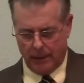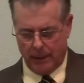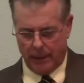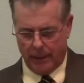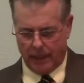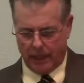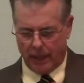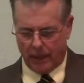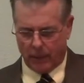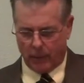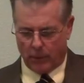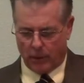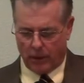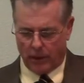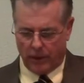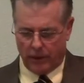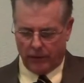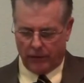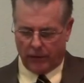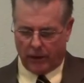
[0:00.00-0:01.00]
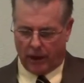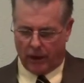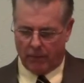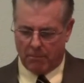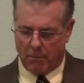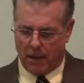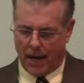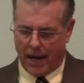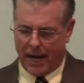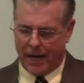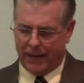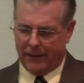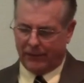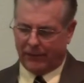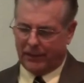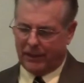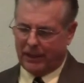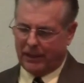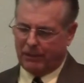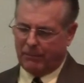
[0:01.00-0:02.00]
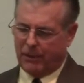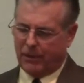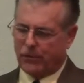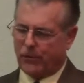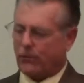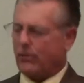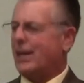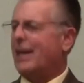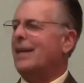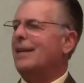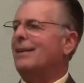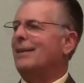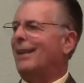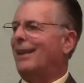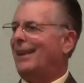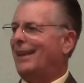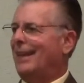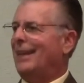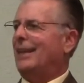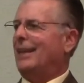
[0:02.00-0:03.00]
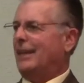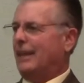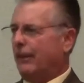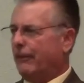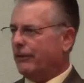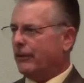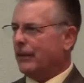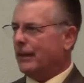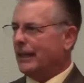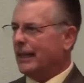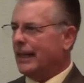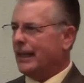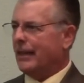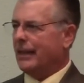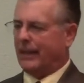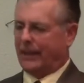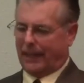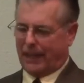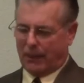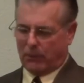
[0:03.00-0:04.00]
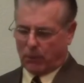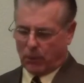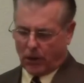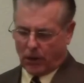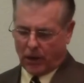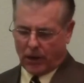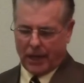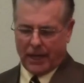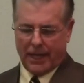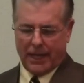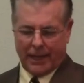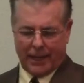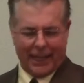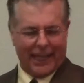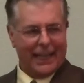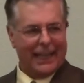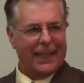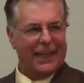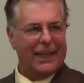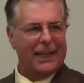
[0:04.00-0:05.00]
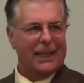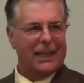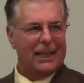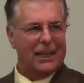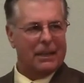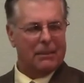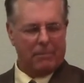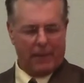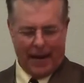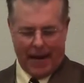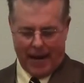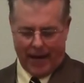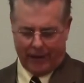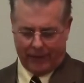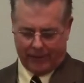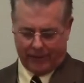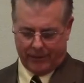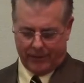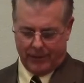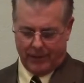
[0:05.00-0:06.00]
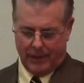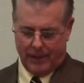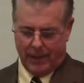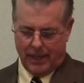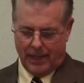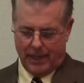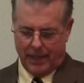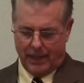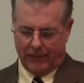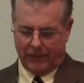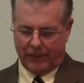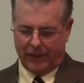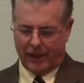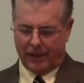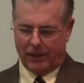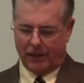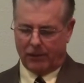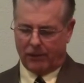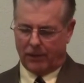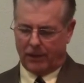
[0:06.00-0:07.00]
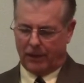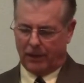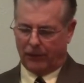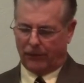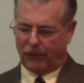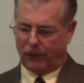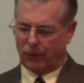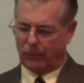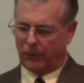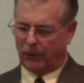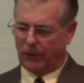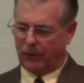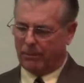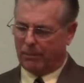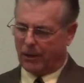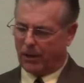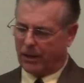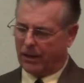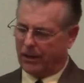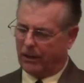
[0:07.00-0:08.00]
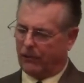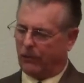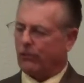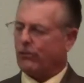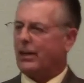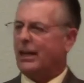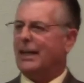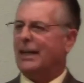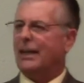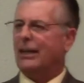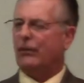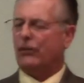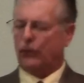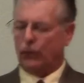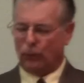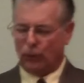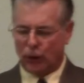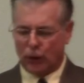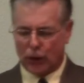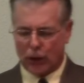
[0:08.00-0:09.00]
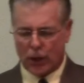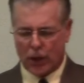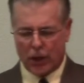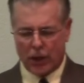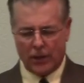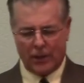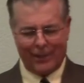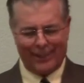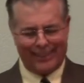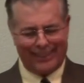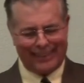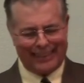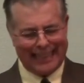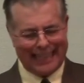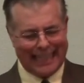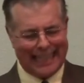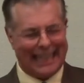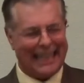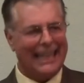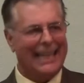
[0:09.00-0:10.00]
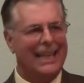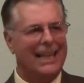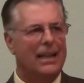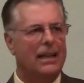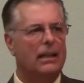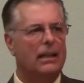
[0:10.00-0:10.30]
In other words, our minds need to be trained to think differently than they were thinking in the past. In 2 Corinthians 4, we'll see part of this training is to learn to see